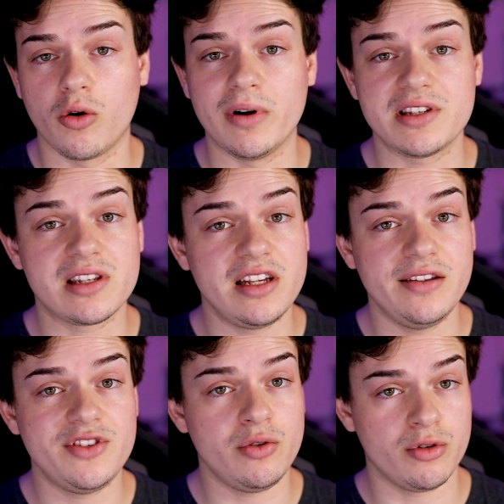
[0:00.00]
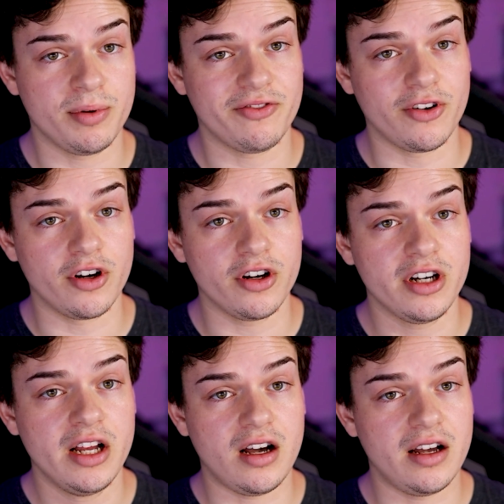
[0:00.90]
or what sleeves you would prefer
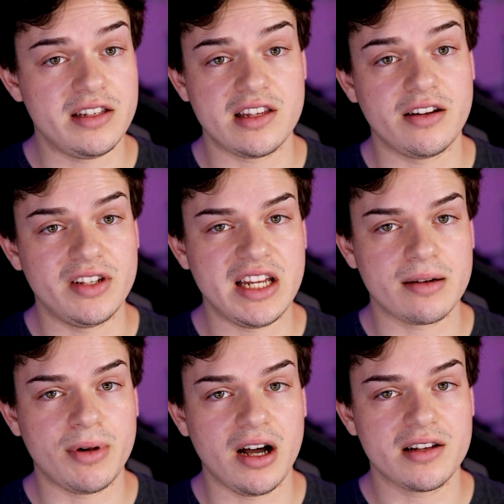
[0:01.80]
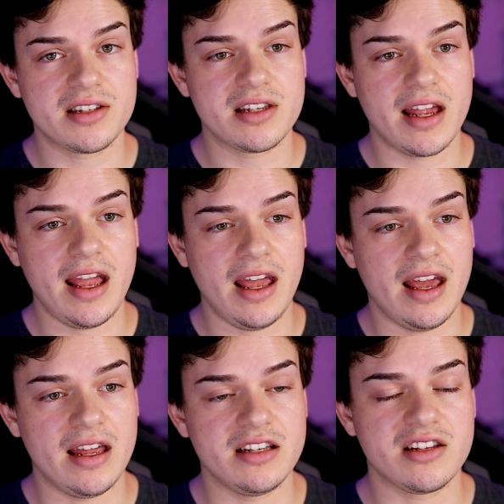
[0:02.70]
uh, instead of a deck box.
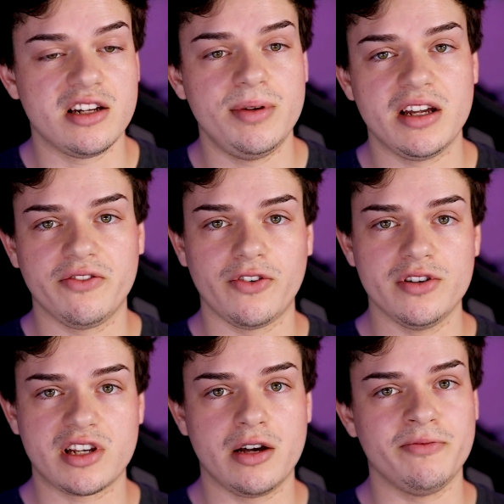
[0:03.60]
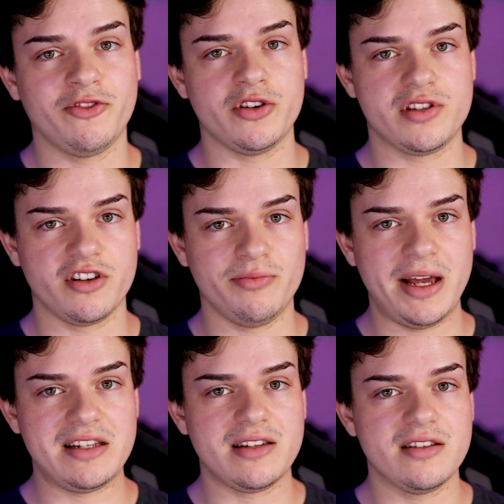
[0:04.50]
And it's gonna be at a first come, first serve
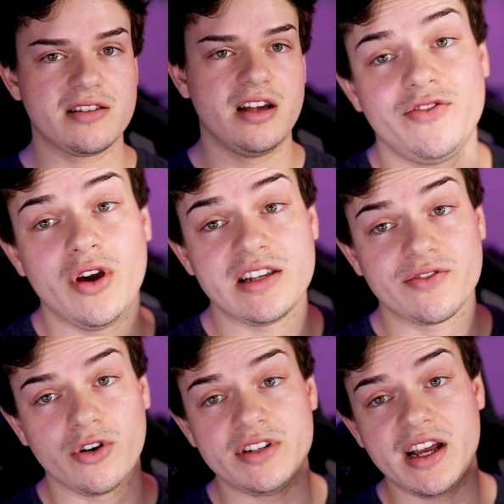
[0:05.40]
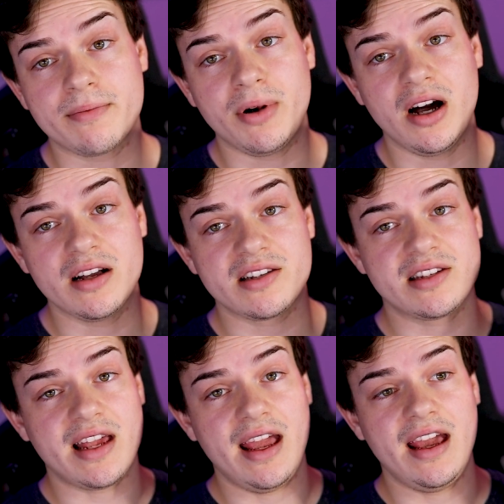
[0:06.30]
basis. If you ask for a deck
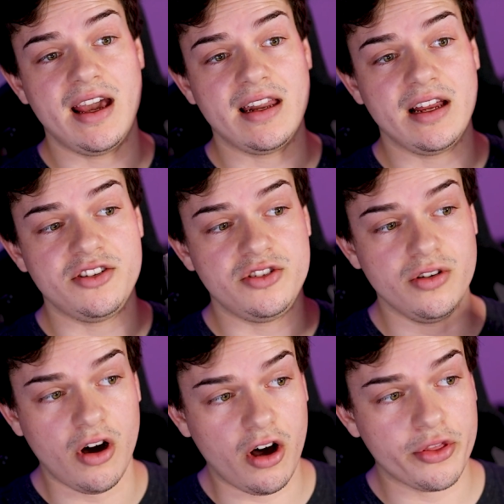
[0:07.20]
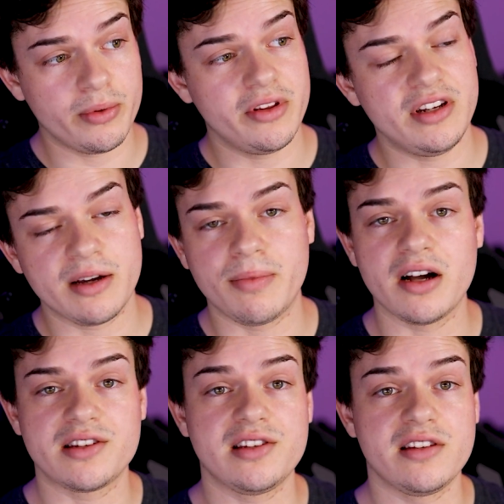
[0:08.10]
box and I, all three of the deck
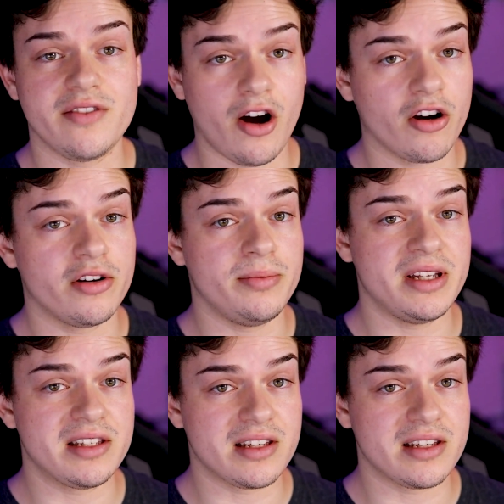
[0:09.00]
boxes have already been